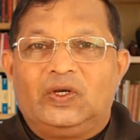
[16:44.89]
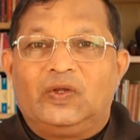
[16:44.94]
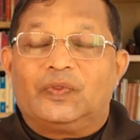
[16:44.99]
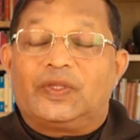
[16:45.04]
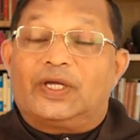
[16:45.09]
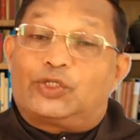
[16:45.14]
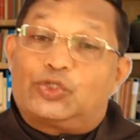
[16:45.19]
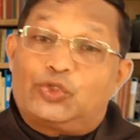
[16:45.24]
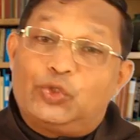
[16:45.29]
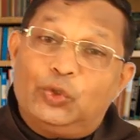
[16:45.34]

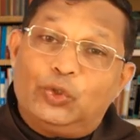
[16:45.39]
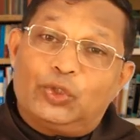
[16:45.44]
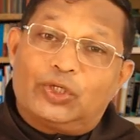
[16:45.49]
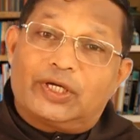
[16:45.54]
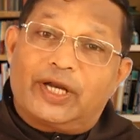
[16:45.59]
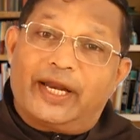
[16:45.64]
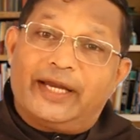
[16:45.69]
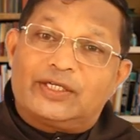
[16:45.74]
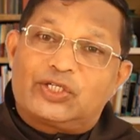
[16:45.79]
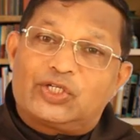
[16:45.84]
The two
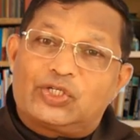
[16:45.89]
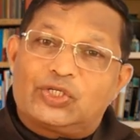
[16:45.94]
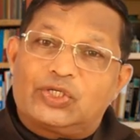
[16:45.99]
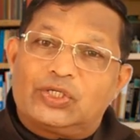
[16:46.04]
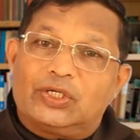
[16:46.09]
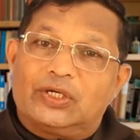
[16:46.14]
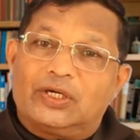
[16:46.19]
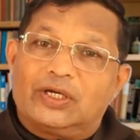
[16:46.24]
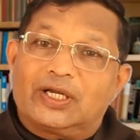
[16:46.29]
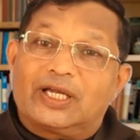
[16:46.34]
great
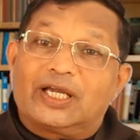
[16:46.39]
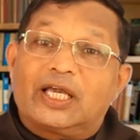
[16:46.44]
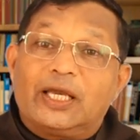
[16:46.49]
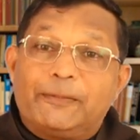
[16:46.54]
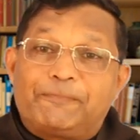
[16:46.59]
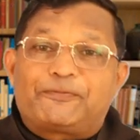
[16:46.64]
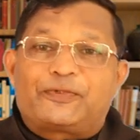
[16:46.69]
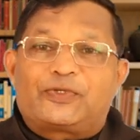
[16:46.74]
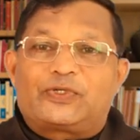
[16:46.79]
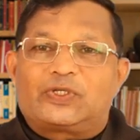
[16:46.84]

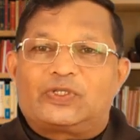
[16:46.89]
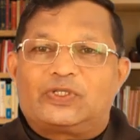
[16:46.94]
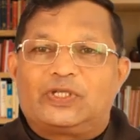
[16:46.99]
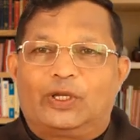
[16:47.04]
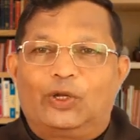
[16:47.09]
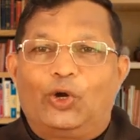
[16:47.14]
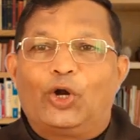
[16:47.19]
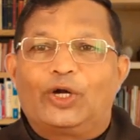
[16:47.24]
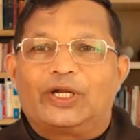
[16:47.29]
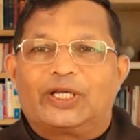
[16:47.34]
gifts
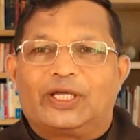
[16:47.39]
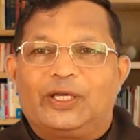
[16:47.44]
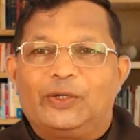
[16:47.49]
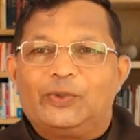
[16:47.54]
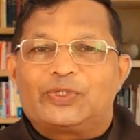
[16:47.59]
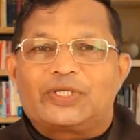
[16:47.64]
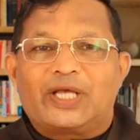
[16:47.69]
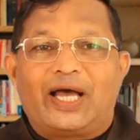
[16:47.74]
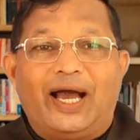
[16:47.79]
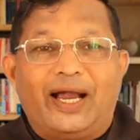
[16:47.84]
the Lord
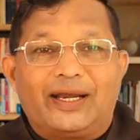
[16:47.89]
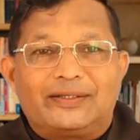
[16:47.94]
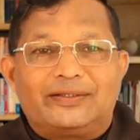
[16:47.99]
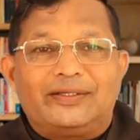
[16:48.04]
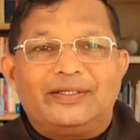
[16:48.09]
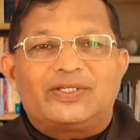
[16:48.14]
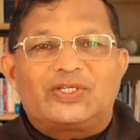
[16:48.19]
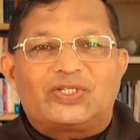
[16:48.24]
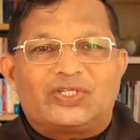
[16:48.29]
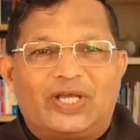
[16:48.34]
gives at
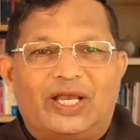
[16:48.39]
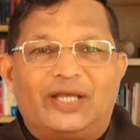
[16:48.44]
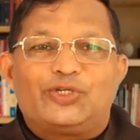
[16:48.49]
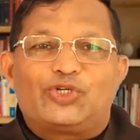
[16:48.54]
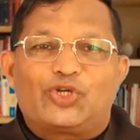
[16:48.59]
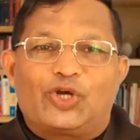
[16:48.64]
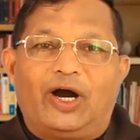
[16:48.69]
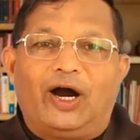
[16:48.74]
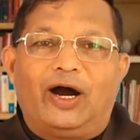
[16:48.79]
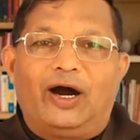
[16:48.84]
this
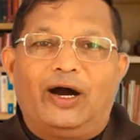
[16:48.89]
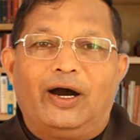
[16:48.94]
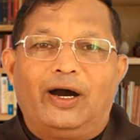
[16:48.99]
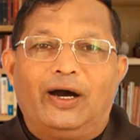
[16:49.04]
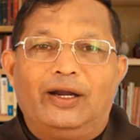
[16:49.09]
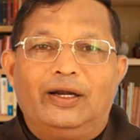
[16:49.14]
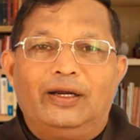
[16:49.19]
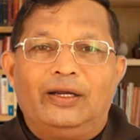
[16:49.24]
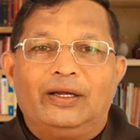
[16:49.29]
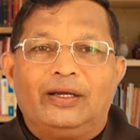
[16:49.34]
stage
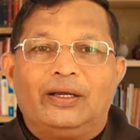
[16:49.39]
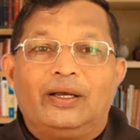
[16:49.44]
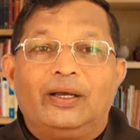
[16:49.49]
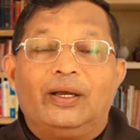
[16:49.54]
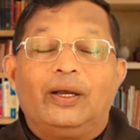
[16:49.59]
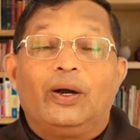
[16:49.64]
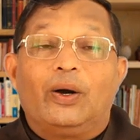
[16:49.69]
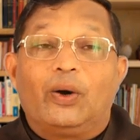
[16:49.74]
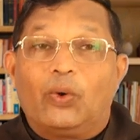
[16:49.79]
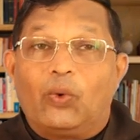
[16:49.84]
are,
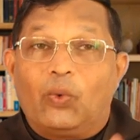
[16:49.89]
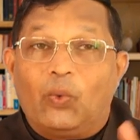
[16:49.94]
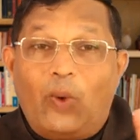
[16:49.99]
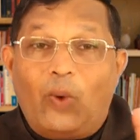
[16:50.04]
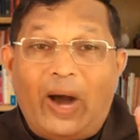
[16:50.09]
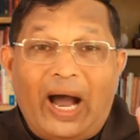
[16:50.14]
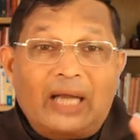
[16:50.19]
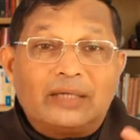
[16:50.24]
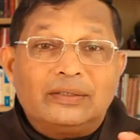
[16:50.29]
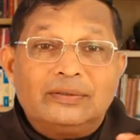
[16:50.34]

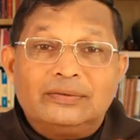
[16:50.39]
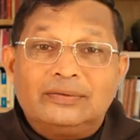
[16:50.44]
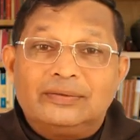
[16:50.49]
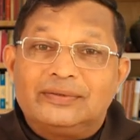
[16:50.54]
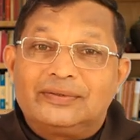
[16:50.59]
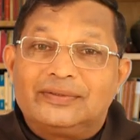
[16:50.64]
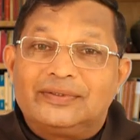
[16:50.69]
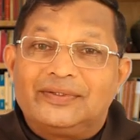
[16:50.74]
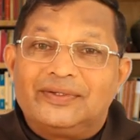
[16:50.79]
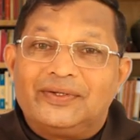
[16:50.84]
one,
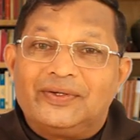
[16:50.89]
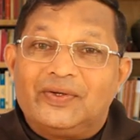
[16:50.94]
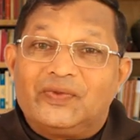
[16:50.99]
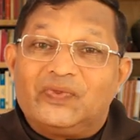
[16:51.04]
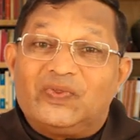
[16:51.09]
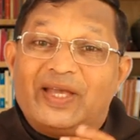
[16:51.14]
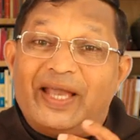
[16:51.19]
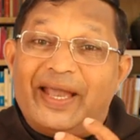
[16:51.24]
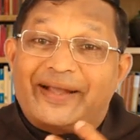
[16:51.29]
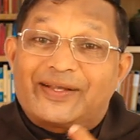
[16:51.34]

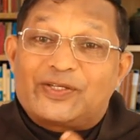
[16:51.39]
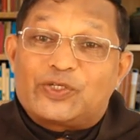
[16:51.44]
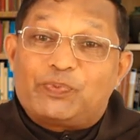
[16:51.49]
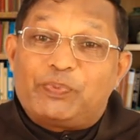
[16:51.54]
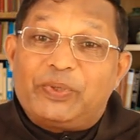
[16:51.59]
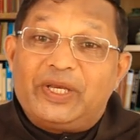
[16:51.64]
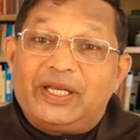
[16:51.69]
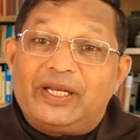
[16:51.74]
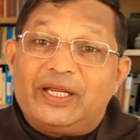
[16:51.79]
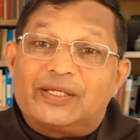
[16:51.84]
the
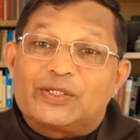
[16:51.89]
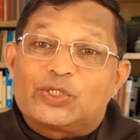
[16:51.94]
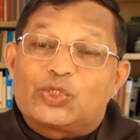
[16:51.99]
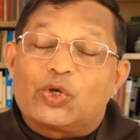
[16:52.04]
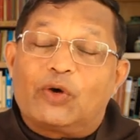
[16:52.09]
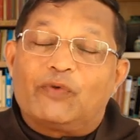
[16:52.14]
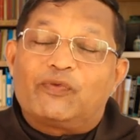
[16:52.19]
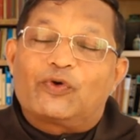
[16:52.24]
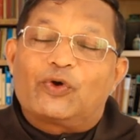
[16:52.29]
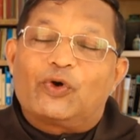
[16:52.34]
experience
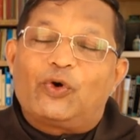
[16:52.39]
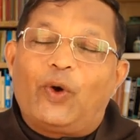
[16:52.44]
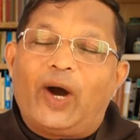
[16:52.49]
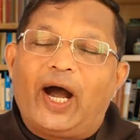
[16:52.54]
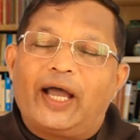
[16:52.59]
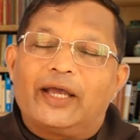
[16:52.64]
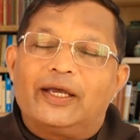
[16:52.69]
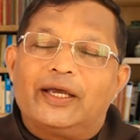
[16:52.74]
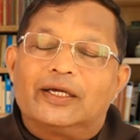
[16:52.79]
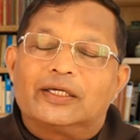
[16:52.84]
of
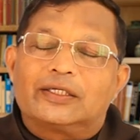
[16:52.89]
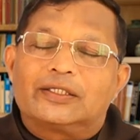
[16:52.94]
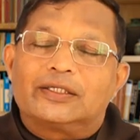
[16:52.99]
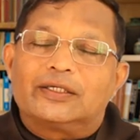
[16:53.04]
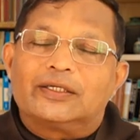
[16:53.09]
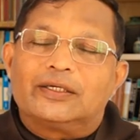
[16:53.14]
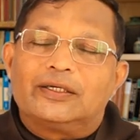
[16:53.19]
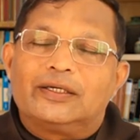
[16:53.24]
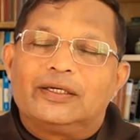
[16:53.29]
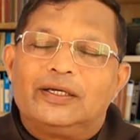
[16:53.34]
quiet.
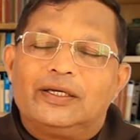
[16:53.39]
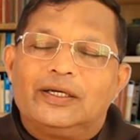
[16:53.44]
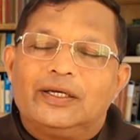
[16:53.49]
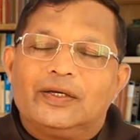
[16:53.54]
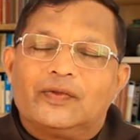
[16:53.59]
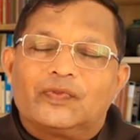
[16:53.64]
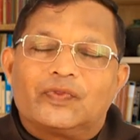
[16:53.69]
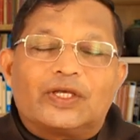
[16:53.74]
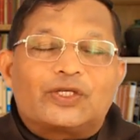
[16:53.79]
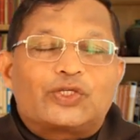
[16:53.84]

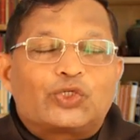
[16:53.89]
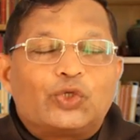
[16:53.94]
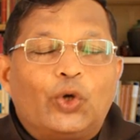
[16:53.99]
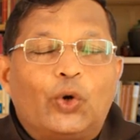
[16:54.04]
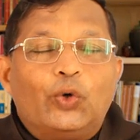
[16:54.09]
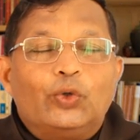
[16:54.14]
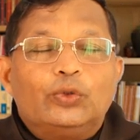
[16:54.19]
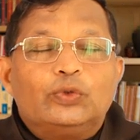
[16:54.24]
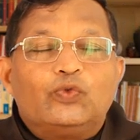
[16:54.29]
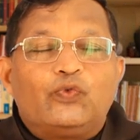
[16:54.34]
The
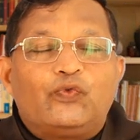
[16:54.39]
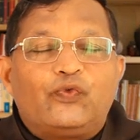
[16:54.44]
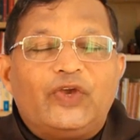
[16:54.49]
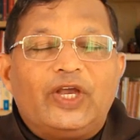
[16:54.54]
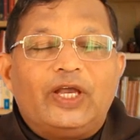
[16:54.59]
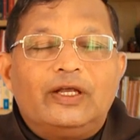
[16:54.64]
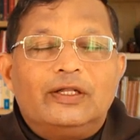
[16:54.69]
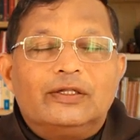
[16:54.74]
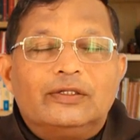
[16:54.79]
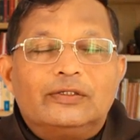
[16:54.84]
soul
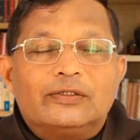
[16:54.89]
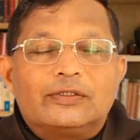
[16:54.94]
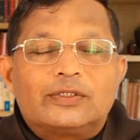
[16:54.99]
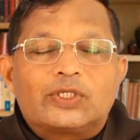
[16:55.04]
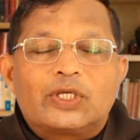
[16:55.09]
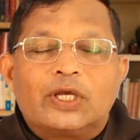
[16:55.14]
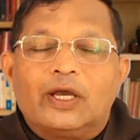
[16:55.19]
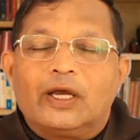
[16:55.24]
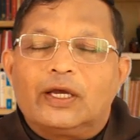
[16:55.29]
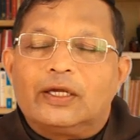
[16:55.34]

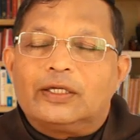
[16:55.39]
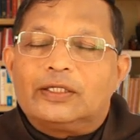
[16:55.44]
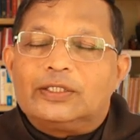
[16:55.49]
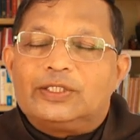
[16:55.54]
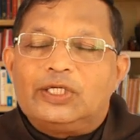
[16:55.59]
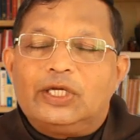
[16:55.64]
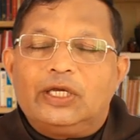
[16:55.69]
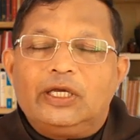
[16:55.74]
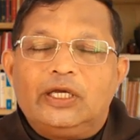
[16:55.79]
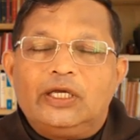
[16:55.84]
feels
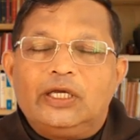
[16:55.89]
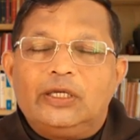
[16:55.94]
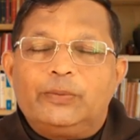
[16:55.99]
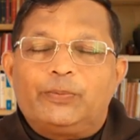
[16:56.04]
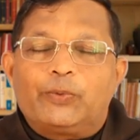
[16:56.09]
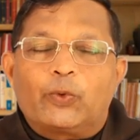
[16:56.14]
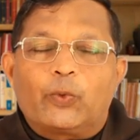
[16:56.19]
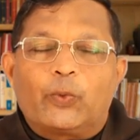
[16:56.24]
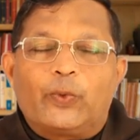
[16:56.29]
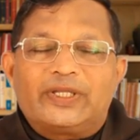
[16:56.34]

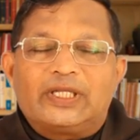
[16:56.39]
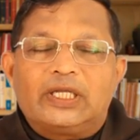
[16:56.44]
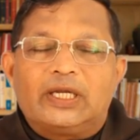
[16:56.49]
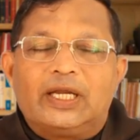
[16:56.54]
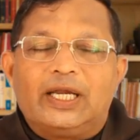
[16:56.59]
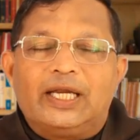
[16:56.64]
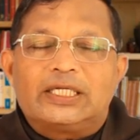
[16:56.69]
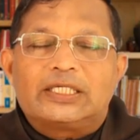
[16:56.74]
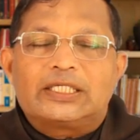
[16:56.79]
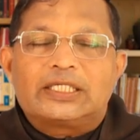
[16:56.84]
deep
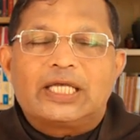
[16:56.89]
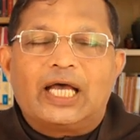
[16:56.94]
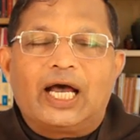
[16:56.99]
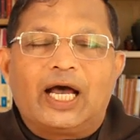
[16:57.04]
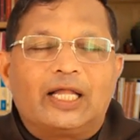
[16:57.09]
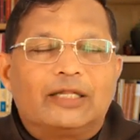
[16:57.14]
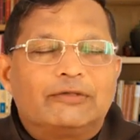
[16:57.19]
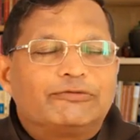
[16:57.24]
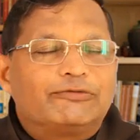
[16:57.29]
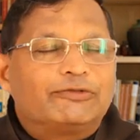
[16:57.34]
within
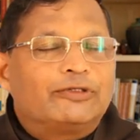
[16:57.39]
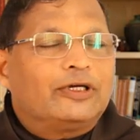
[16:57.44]
itself,